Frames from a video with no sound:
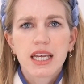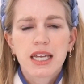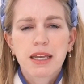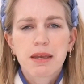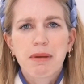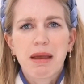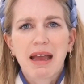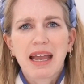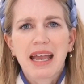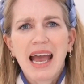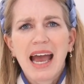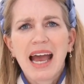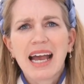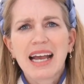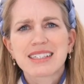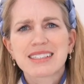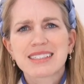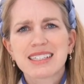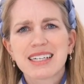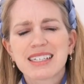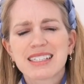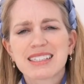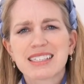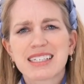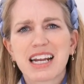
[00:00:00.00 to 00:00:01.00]
Quebec
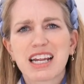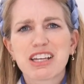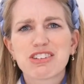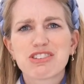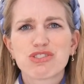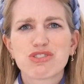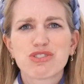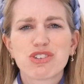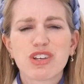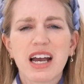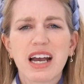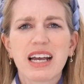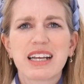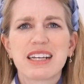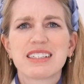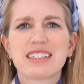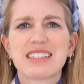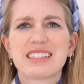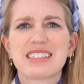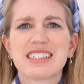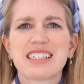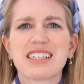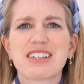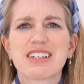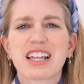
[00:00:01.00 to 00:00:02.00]
accent and I, I
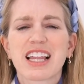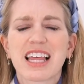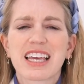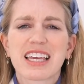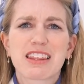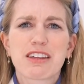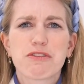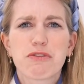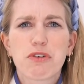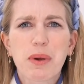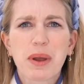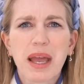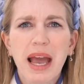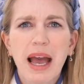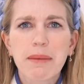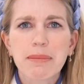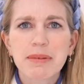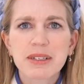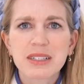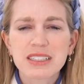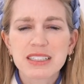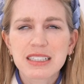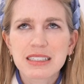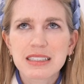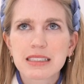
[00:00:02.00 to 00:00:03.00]
didn't like the
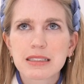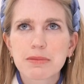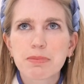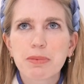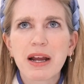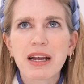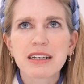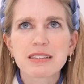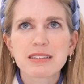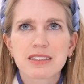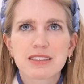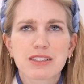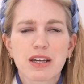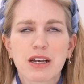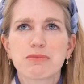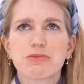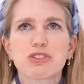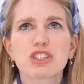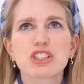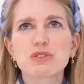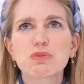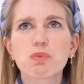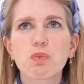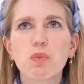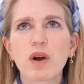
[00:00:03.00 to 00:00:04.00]
vocabulary didn't surprise me. So I'm
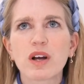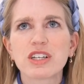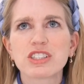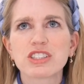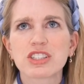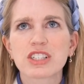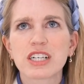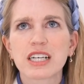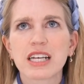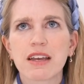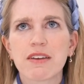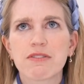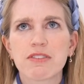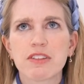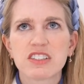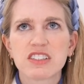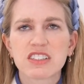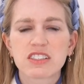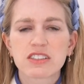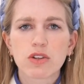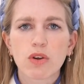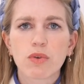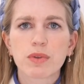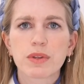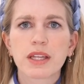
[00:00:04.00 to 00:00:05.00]
just wondering if this
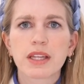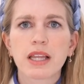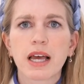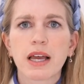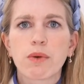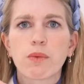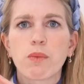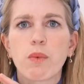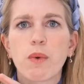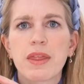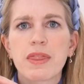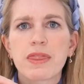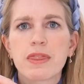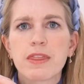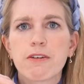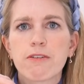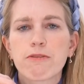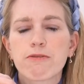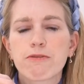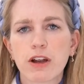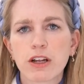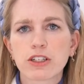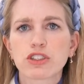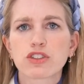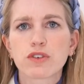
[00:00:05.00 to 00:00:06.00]
is only like when the
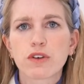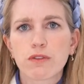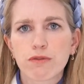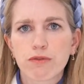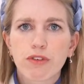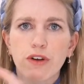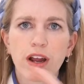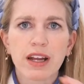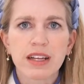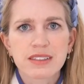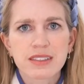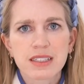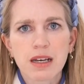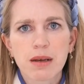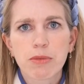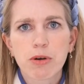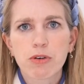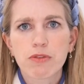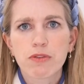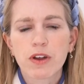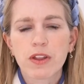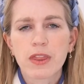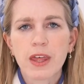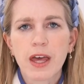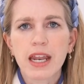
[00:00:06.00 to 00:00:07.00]
French from France come
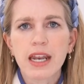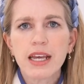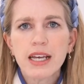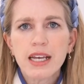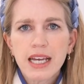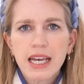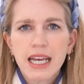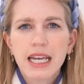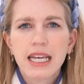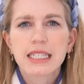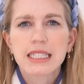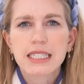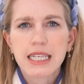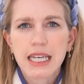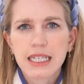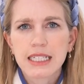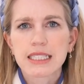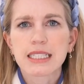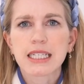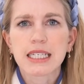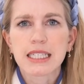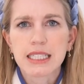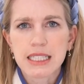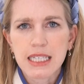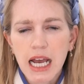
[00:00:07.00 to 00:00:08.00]
over that it
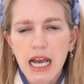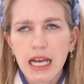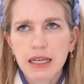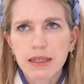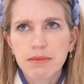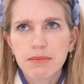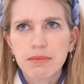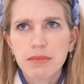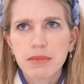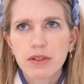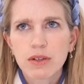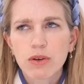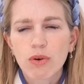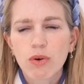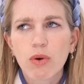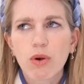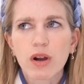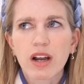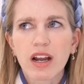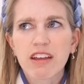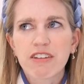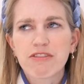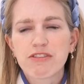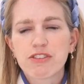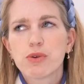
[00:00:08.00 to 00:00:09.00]
takes like time
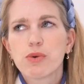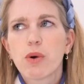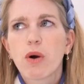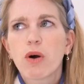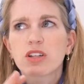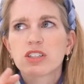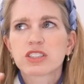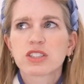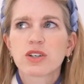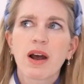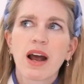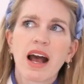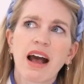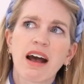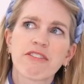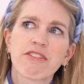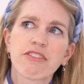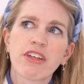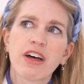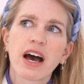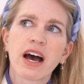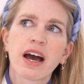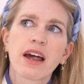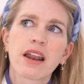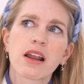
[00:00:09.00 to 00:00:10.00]
or if you also have
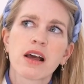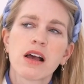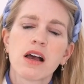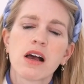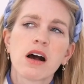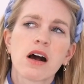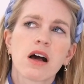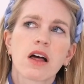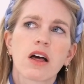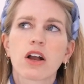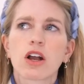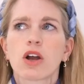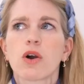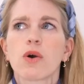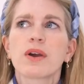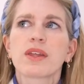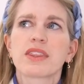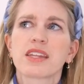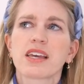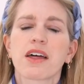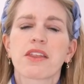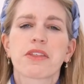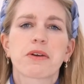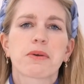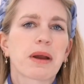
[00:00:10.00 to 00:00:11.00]
that going
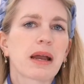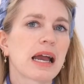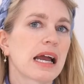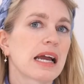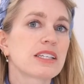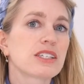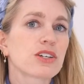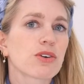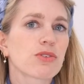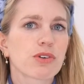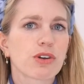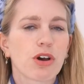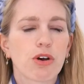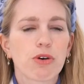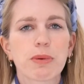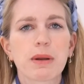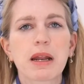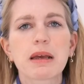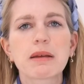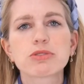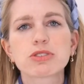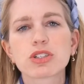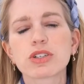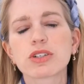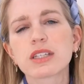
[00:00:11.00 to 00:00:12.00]
the other way. I don't know, but
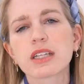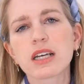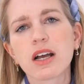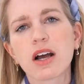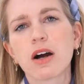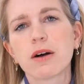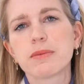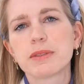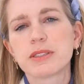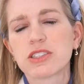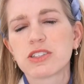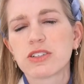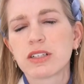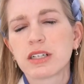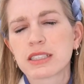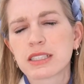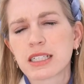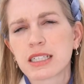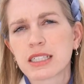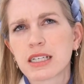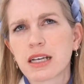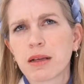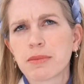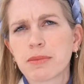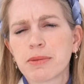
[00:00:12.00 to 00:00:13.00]
I'm sure in the comments you guys
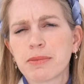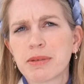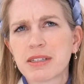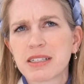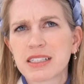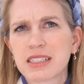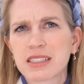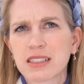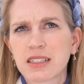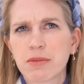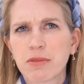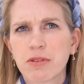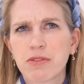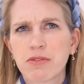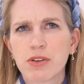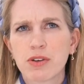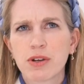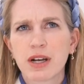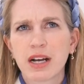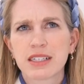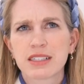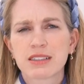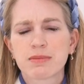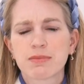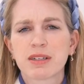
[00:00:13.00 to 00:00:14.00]
can tell me because some of you
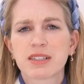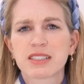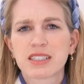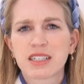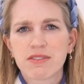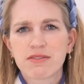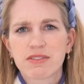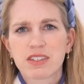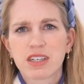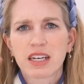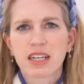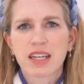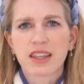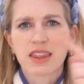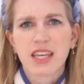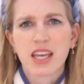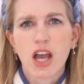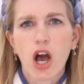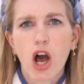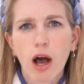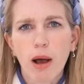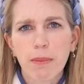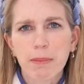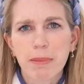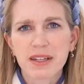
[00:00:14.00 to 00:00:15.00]
guys must have done it
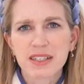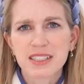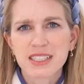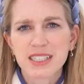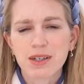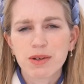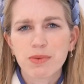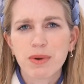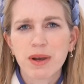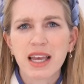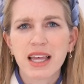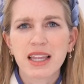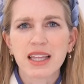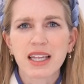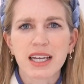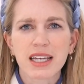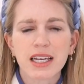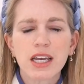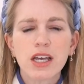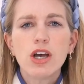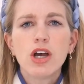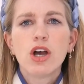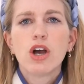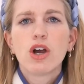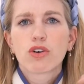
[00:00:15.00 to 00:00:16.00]
the opposite way, like
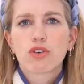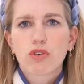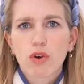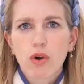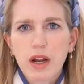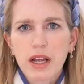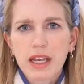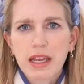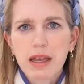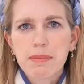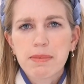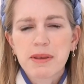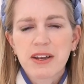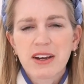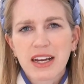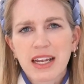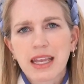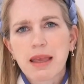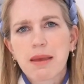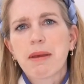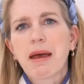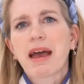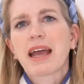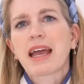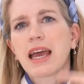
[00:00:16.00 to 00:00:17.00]
growing up here in
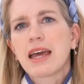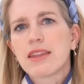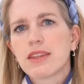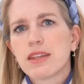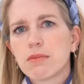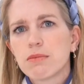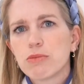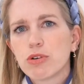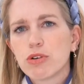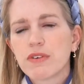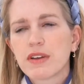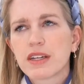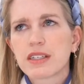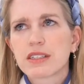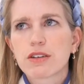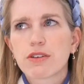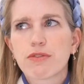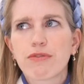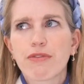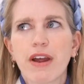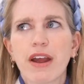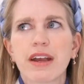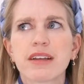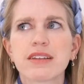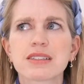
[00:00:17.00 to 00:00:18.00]
Quebec and then moving to
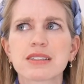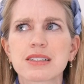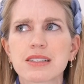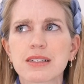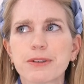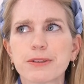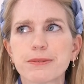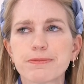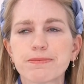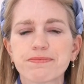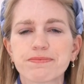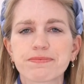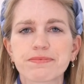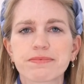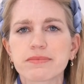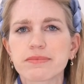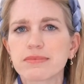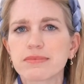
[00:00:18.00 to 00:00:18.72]
France. So